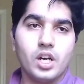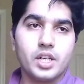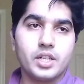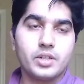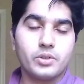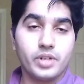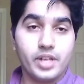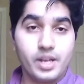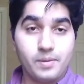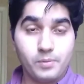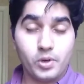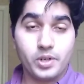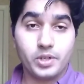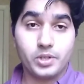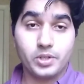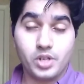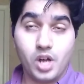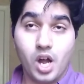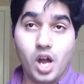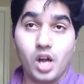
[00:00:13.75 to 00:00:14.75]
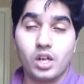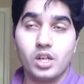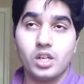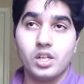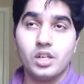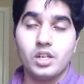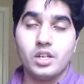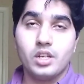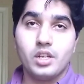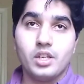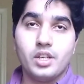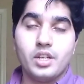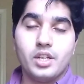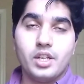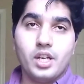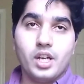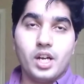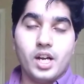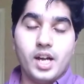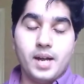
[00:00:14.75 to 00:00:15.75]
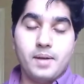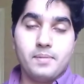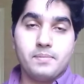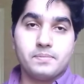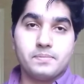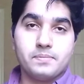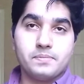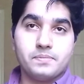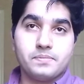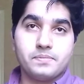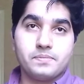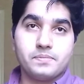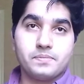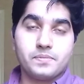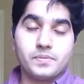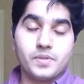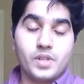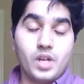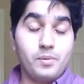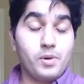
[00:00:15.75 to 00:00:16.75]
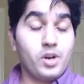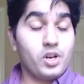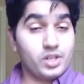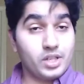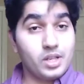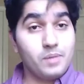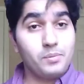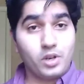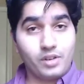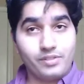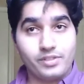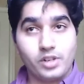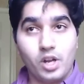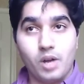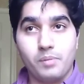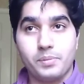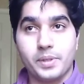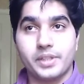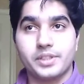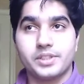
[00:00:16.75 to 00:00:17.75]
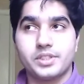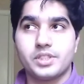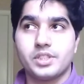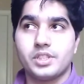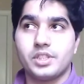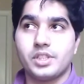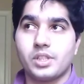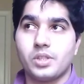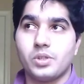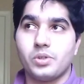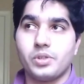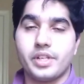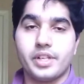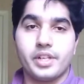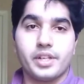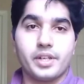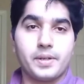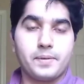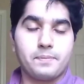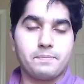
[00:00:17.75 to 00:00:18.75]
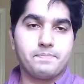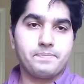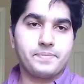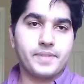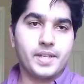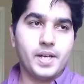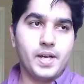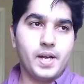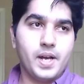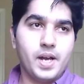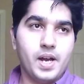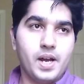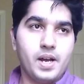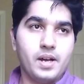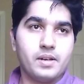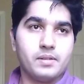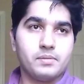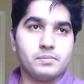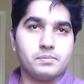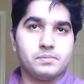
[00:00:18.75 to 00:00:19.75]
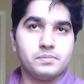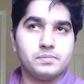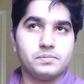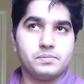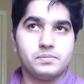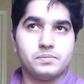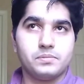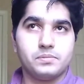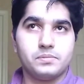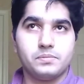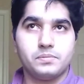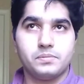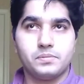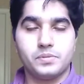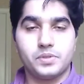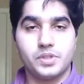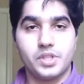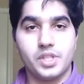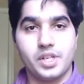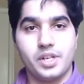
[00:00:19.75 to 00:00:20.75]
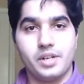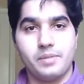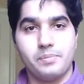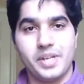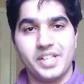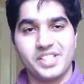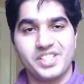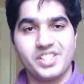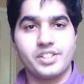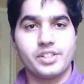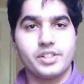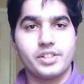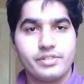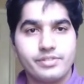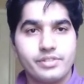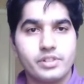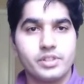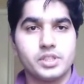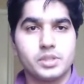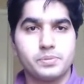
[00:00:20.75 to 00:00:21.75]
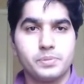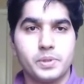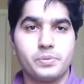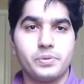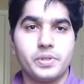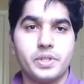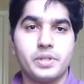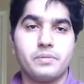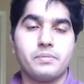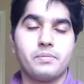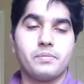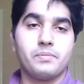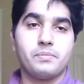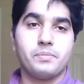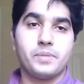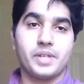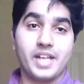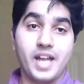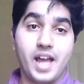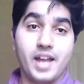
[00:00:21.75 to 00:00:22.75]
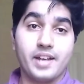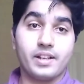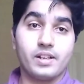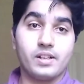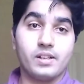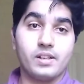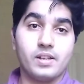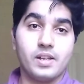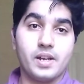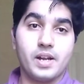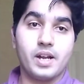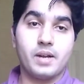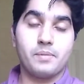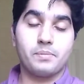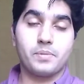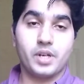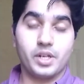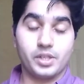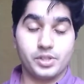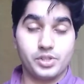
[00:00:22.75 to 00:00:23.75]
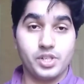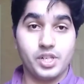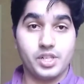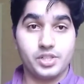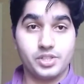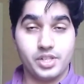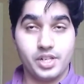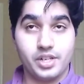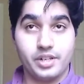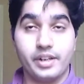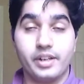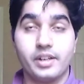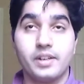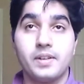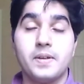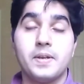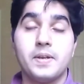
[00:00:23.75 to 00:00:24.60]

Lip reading: Today I'm going to talk about a number of topics, including the basic difference between mechanical and production engineering,